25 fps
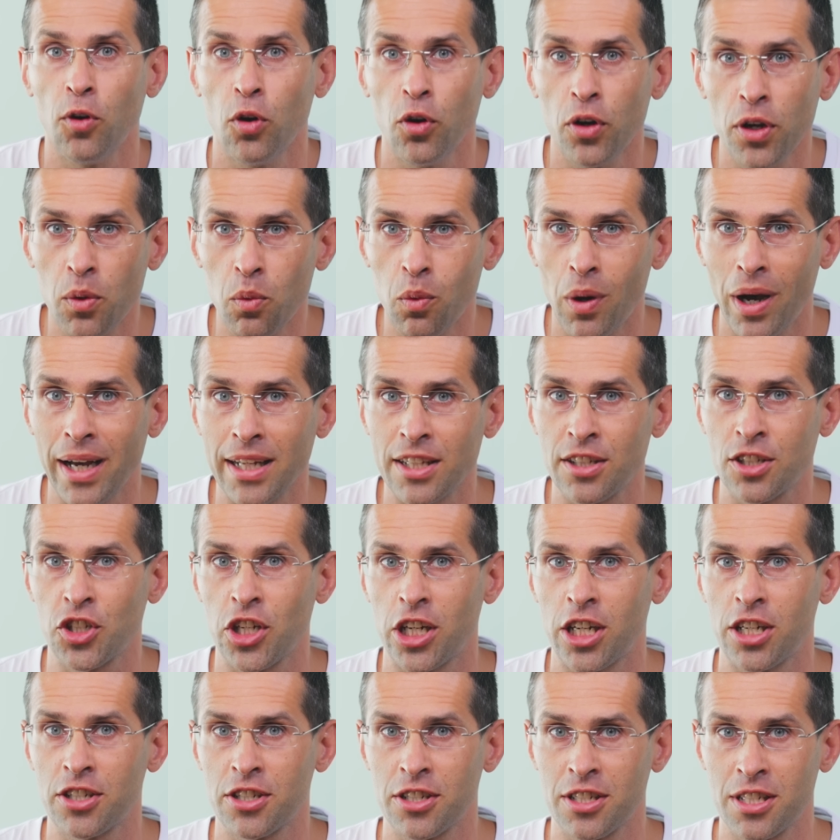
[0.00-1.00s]
40-watt
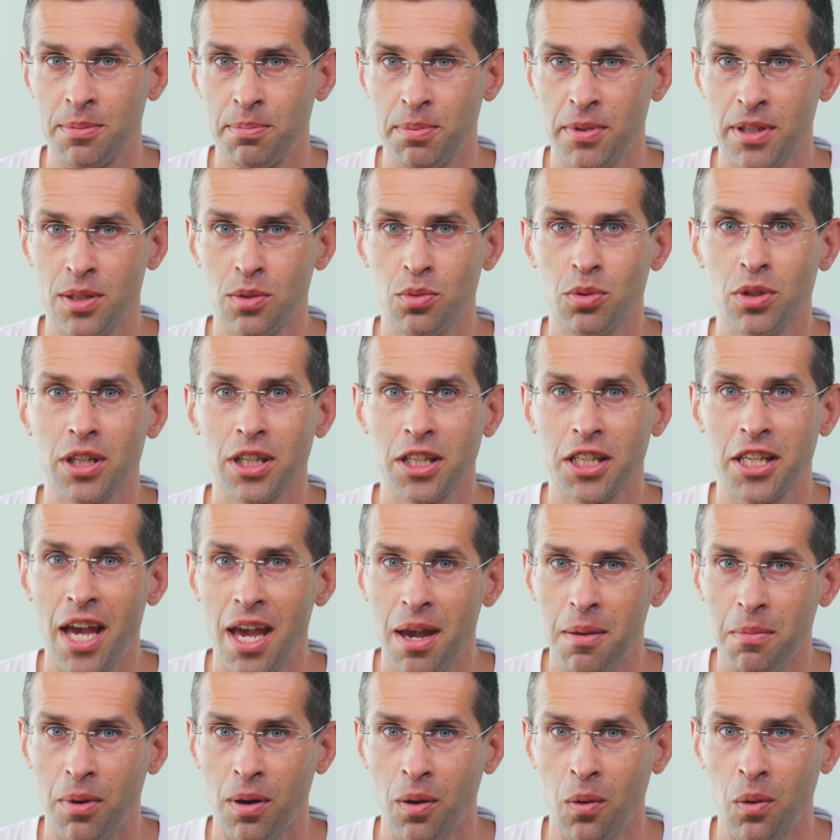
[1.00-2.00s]
charging speeds with a
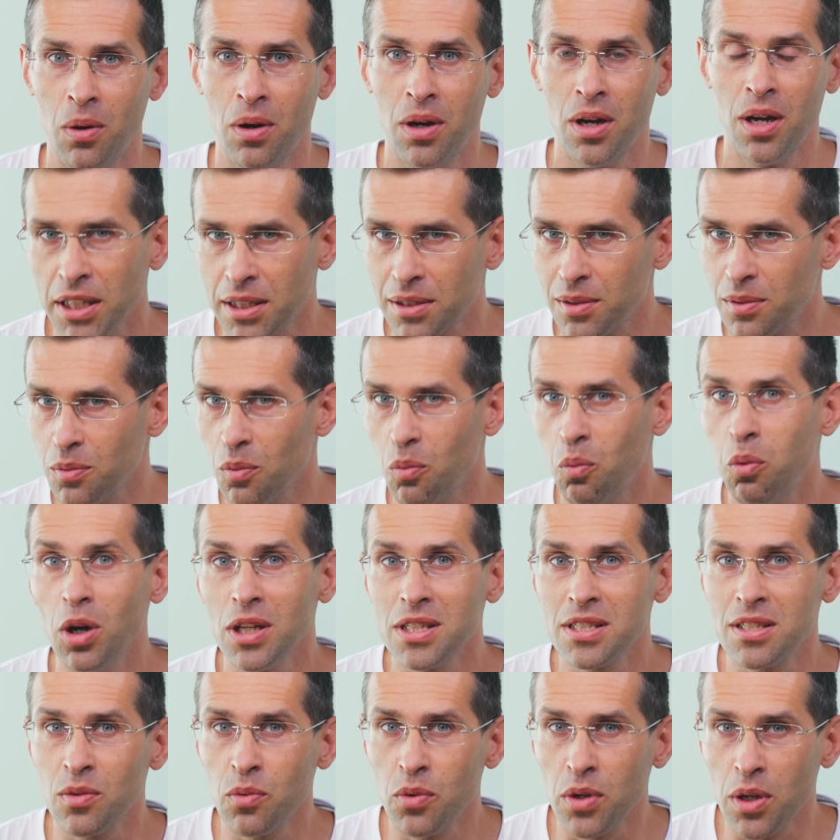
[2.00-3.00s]
cable. But
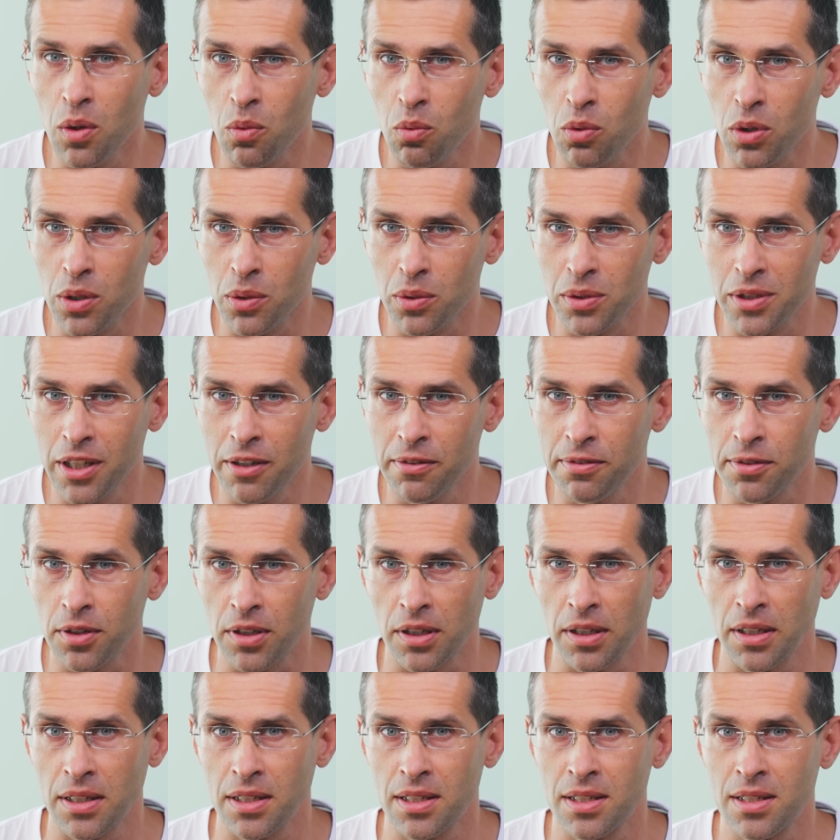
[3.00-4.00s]
what's the real-world
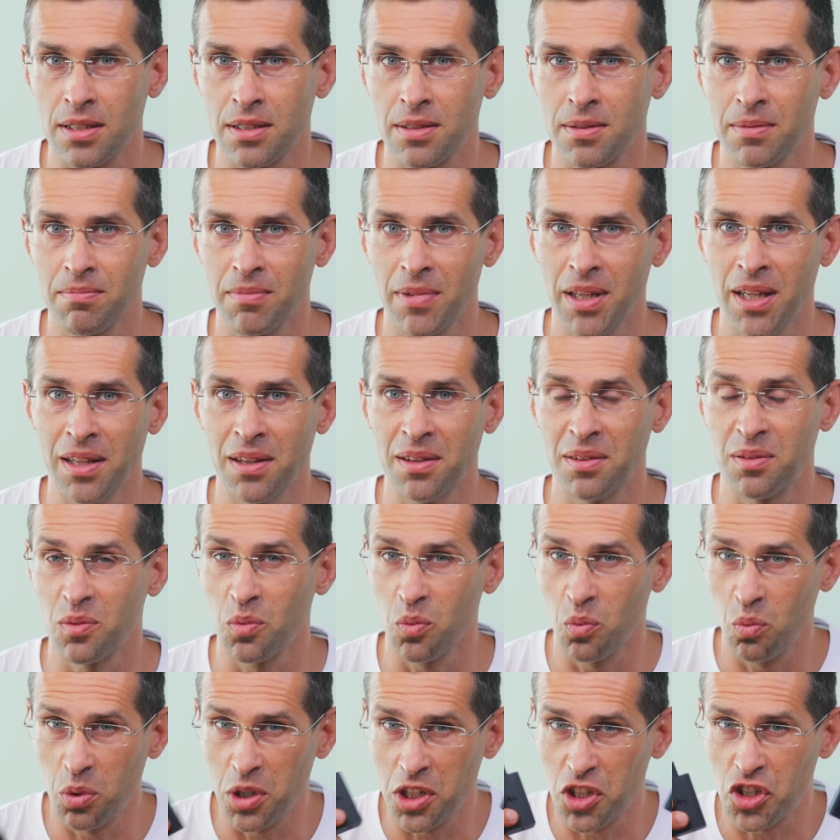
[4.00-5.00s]
difference? And
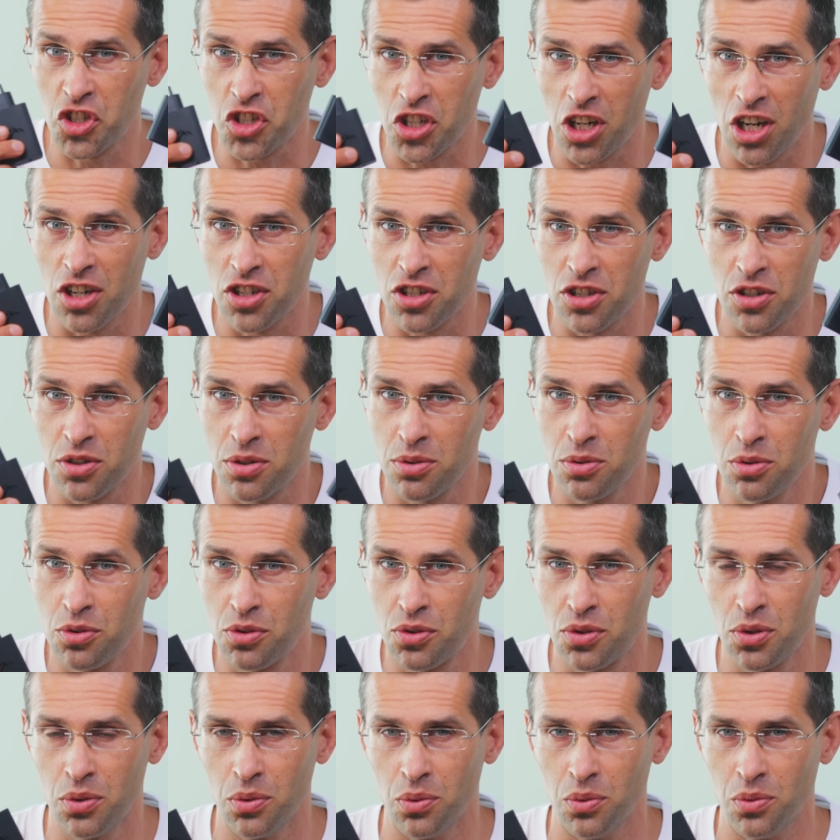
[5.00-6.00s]
which charger should you
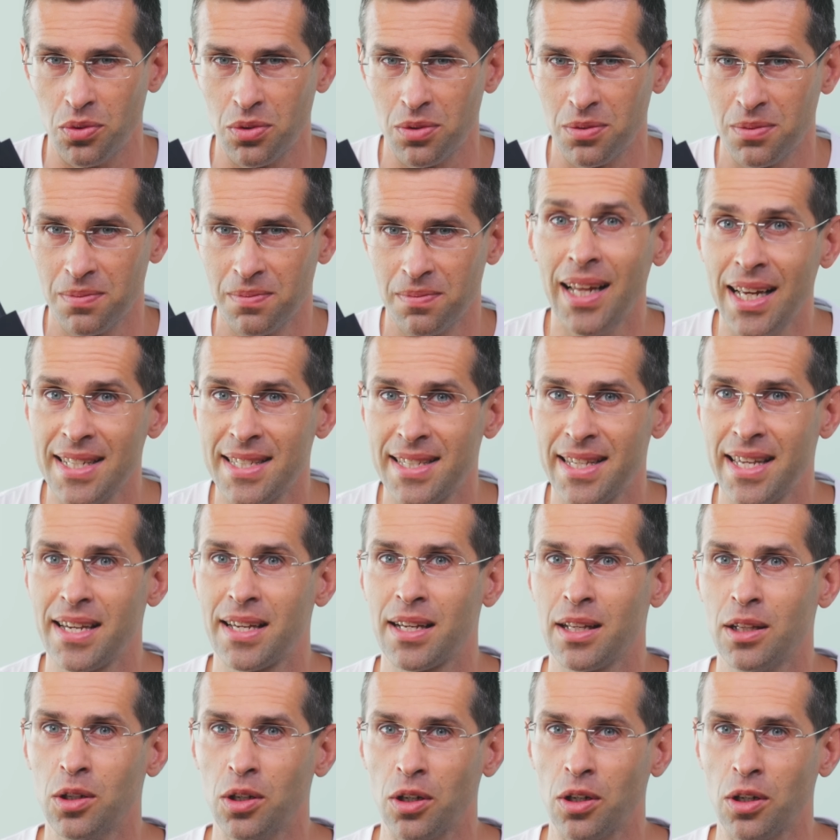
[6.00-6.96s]
choose? Let's take a